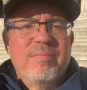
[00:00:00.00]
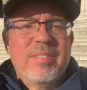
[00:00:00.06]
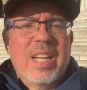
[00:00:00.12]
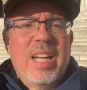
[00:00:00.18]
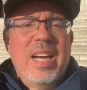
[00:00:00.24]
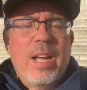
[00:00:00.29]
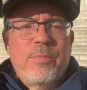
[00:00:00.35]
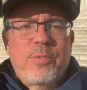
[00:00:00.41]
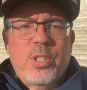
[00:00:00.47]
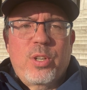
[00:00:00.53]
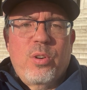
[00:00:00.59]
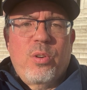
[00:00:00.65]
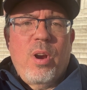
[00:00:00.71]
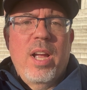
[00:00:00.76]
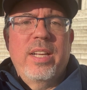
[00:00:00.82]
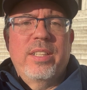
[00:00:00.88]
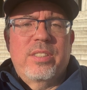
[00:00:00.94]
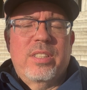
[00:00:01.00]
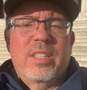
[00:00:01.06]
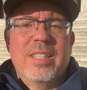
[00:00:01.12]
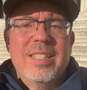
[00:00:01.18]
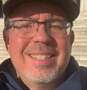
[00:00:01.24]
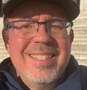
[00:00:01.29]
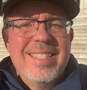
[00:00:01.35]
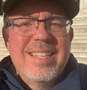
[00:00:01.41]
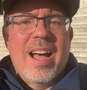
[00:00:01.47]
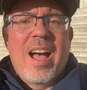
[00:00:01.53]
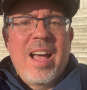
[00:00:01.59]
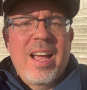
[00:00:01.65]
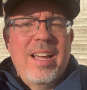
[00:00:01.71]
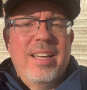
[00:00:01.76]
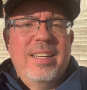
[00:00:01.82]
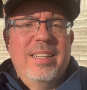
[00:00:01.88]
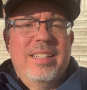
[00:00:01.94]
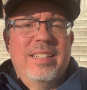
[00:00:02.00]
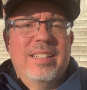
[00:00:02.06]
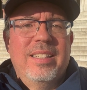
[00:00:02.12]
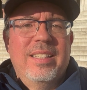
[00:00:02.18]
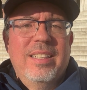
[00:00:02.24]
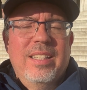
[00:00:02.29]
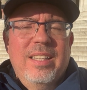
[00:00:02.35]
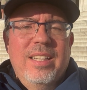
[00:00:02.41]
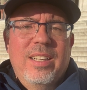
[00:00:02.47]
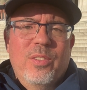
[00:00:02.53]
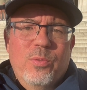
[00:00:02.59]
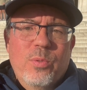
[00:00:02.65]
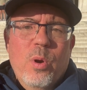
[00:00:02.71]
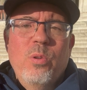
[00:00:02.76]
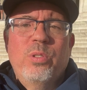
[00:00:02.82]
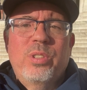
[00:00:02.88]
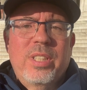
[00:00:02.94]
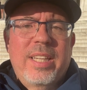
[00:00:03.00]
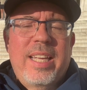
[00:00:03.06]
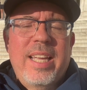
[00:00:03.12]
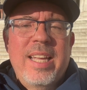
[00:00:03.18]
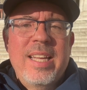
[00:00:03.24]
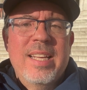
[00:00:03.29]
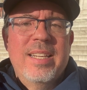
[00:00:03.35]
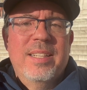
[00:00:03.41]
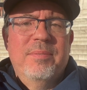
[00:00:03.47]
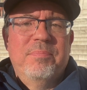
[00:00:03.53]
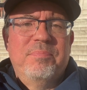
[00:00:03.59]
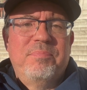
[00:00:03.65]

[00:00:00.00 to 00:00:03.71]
And after Christ died, rose again,